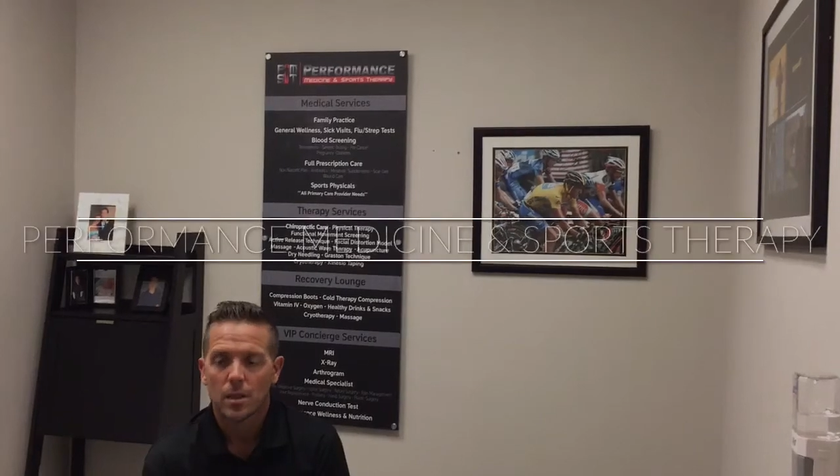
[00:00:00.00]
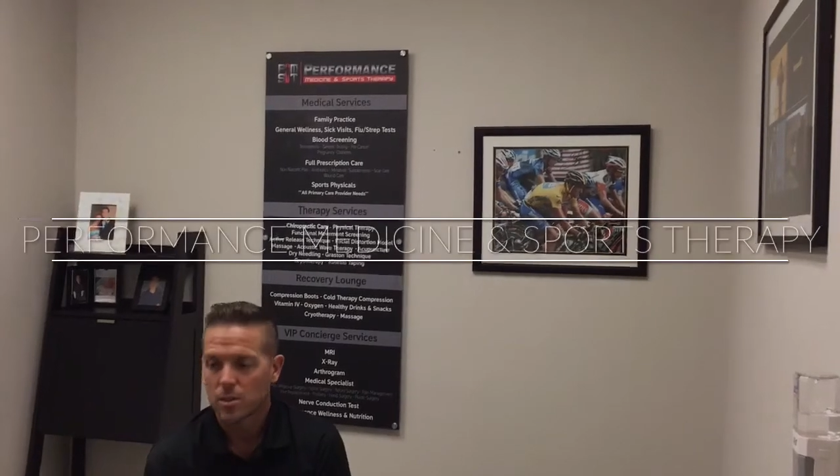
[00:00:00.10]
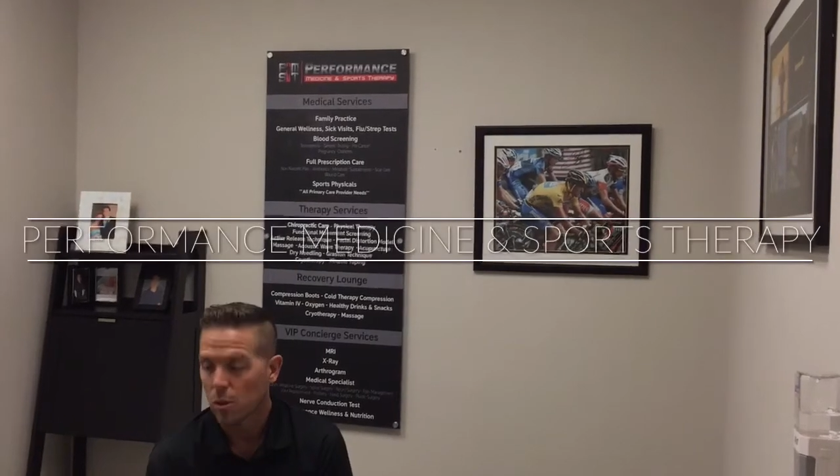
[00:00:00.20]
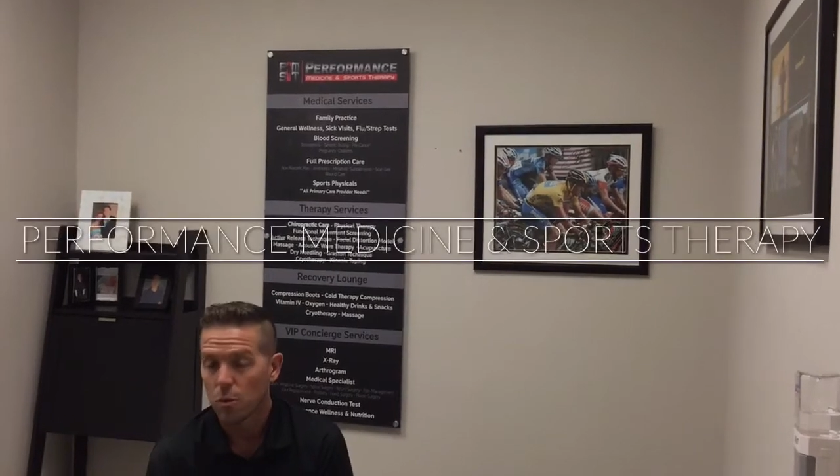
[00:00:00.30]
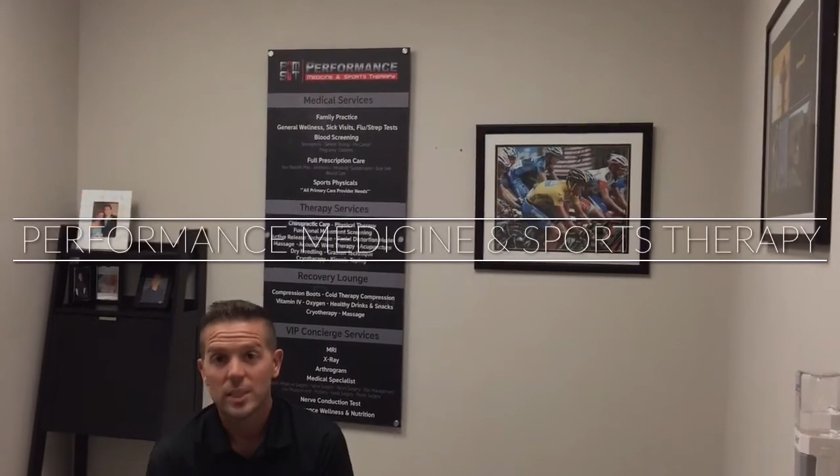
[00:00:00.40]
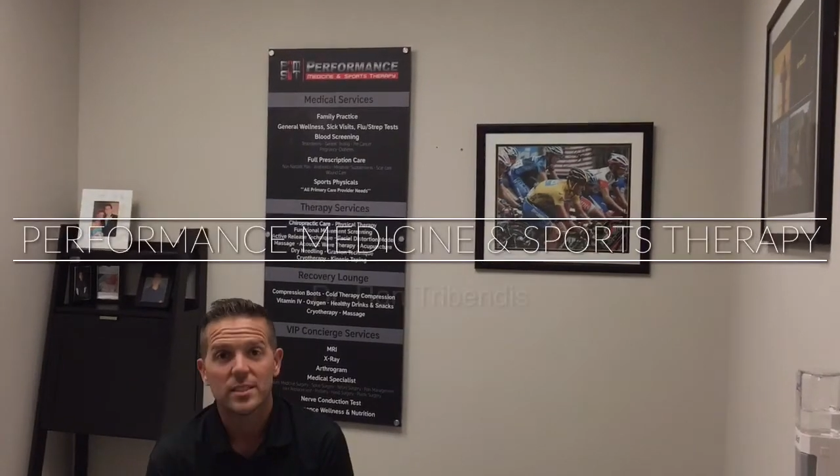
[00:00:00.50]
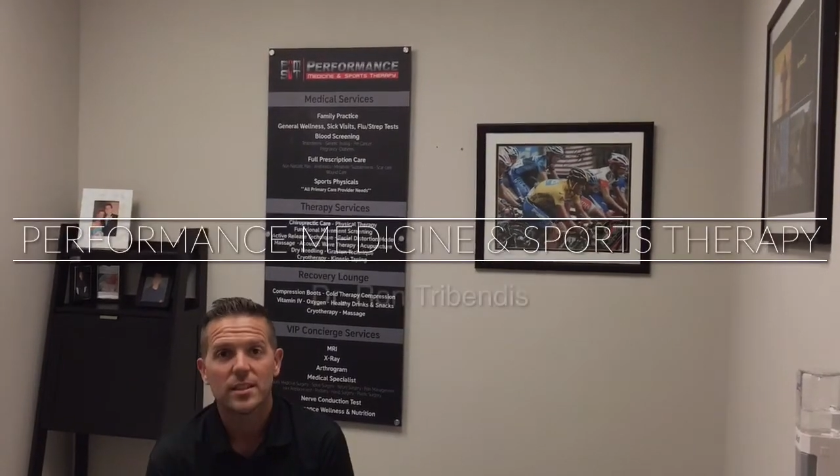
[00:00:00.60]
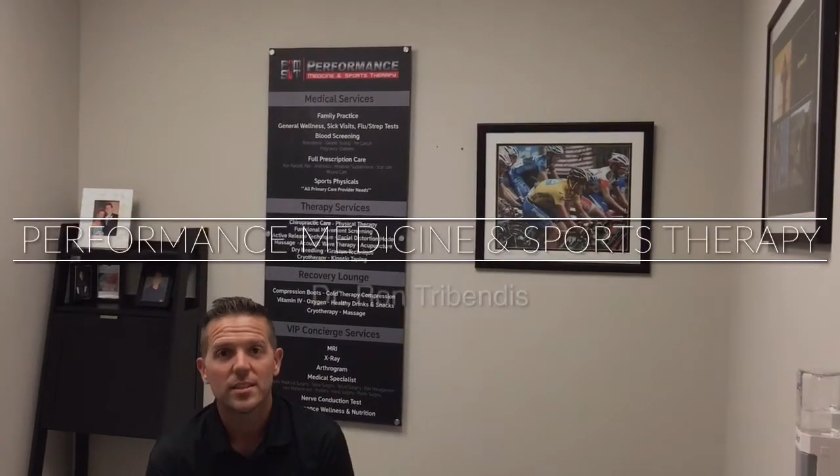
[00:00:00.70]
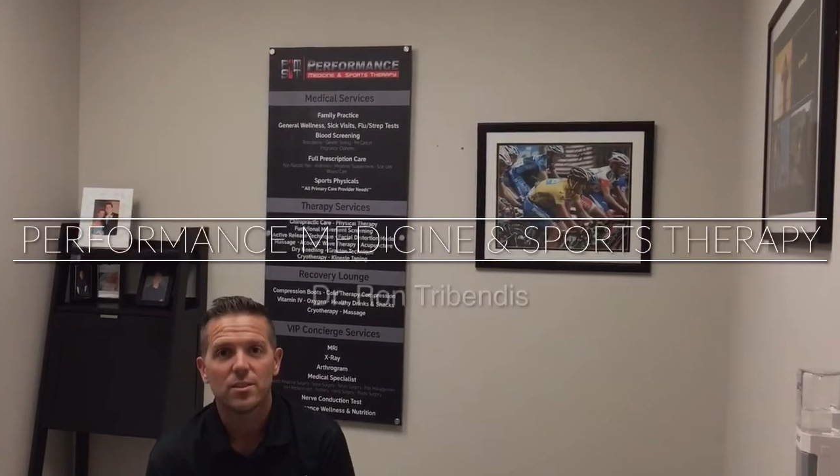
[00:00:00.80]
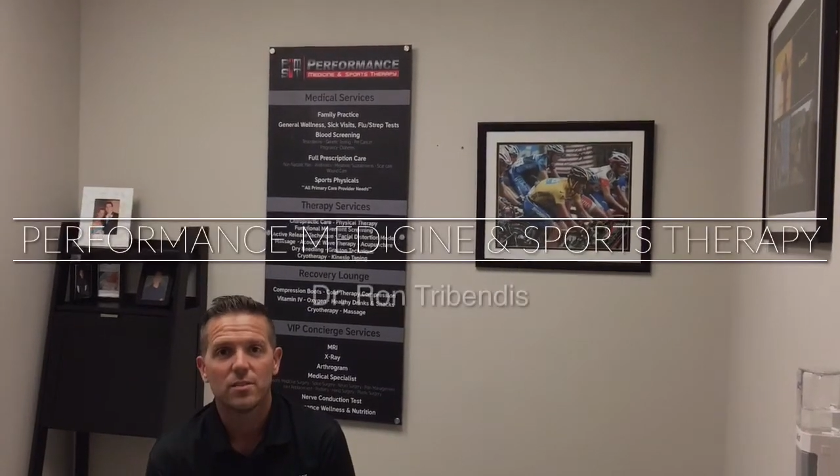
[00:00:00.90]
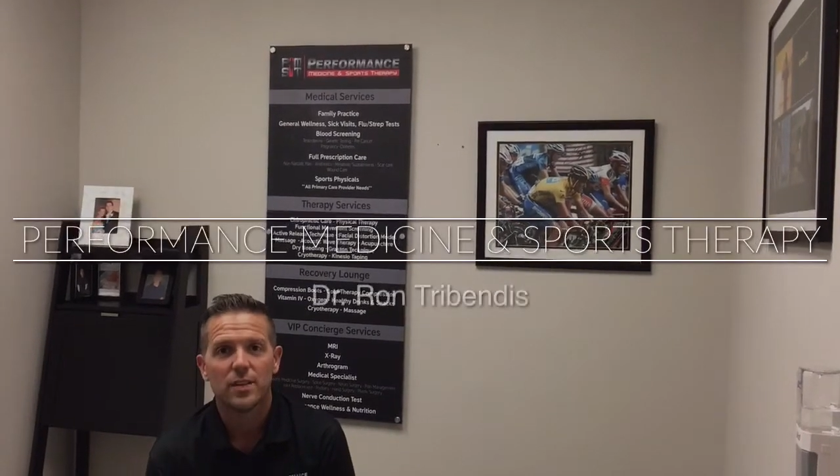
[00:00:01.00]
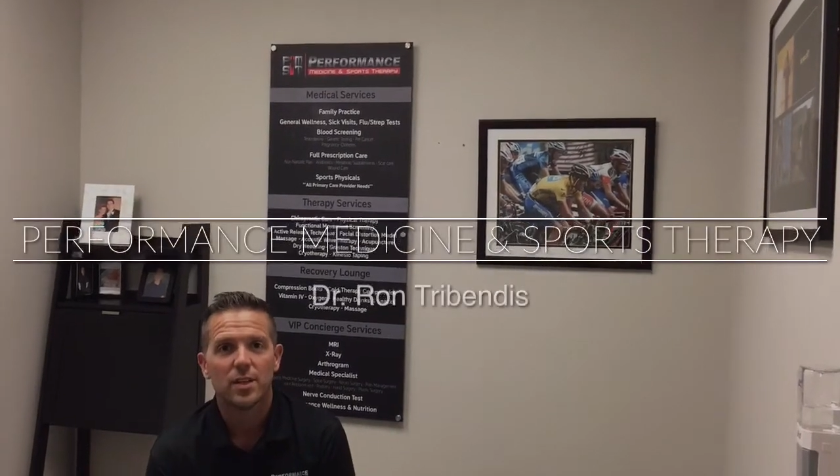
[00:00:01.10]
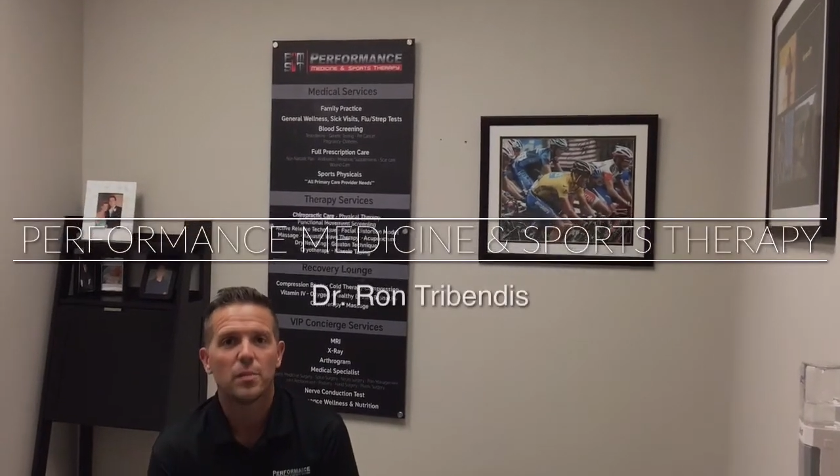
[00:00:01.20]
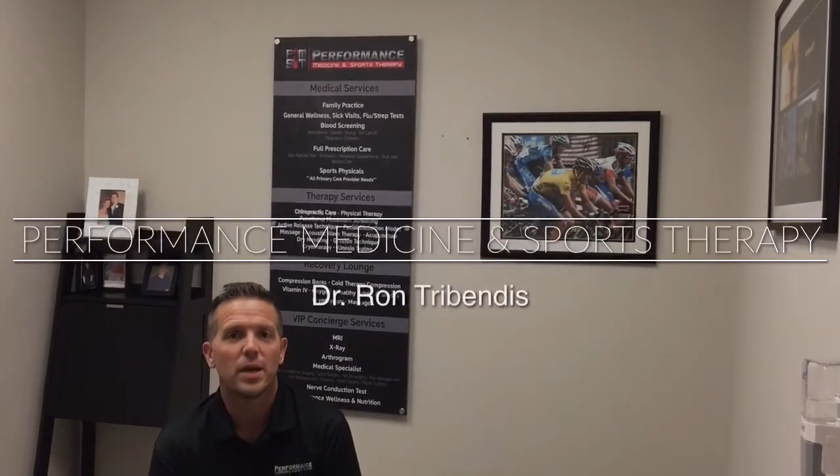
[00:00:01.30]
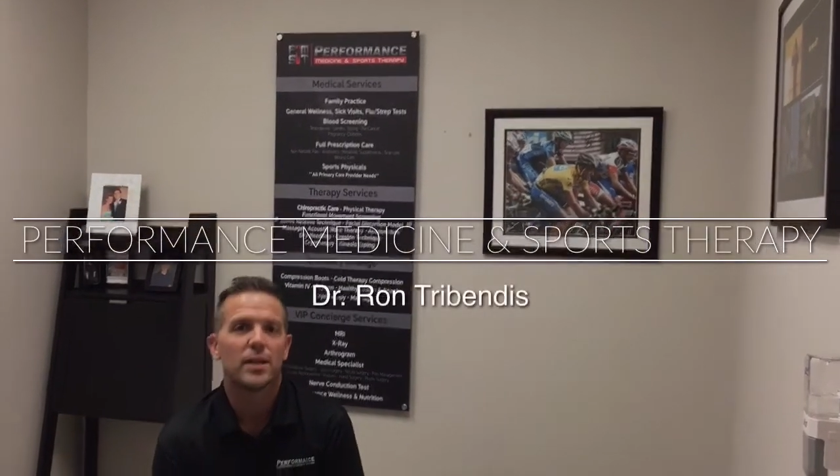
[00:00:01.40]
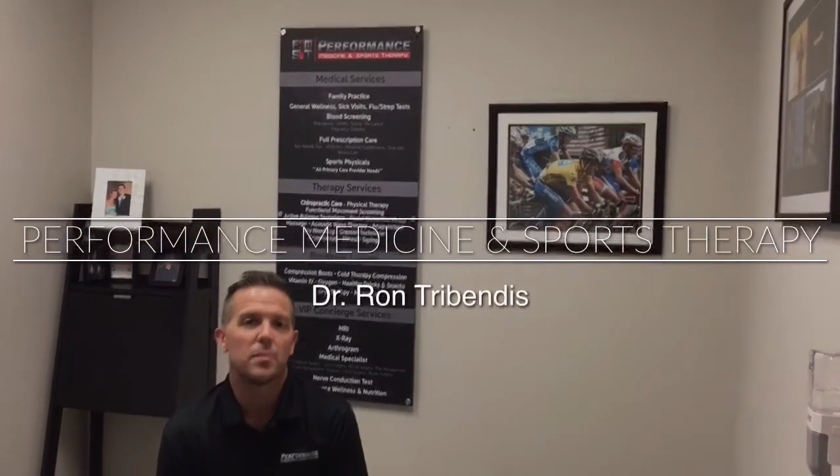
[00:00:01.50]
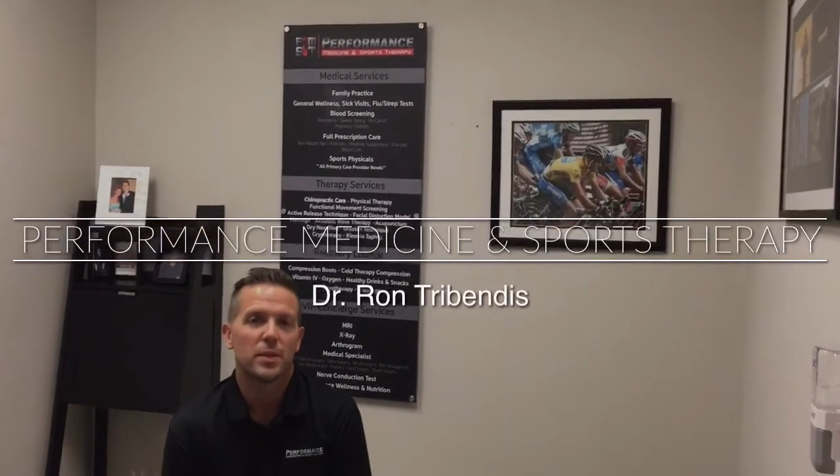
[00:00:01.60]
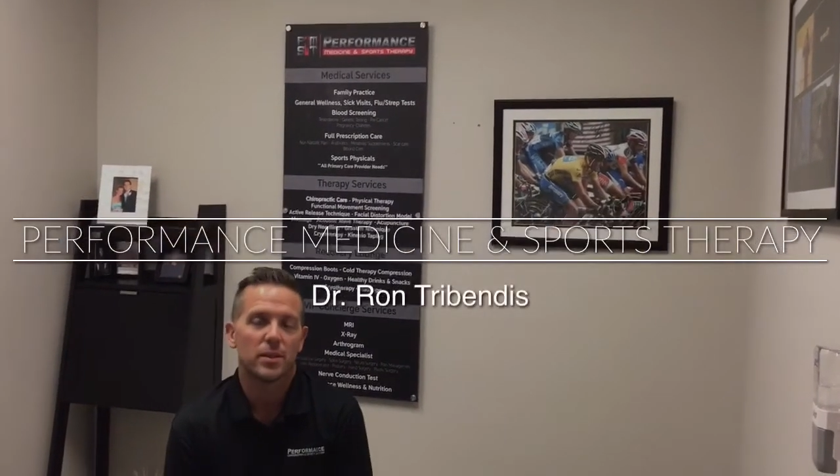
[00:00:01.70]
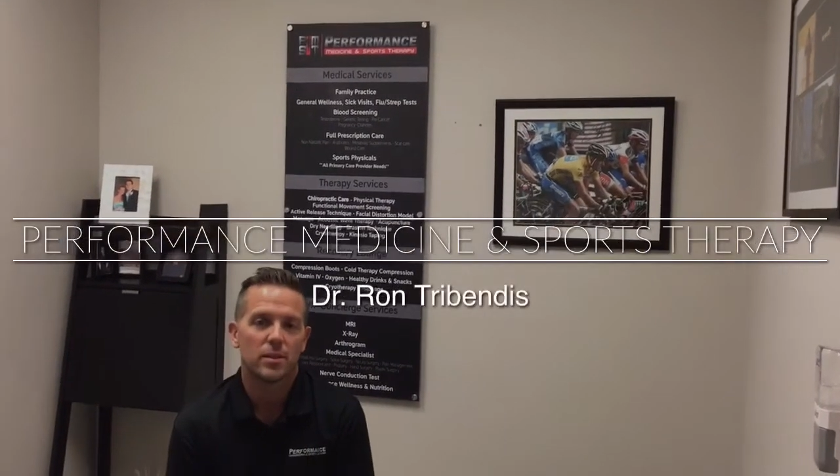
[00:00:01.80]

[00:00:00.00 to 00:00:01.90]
So we decided to do a video about cupping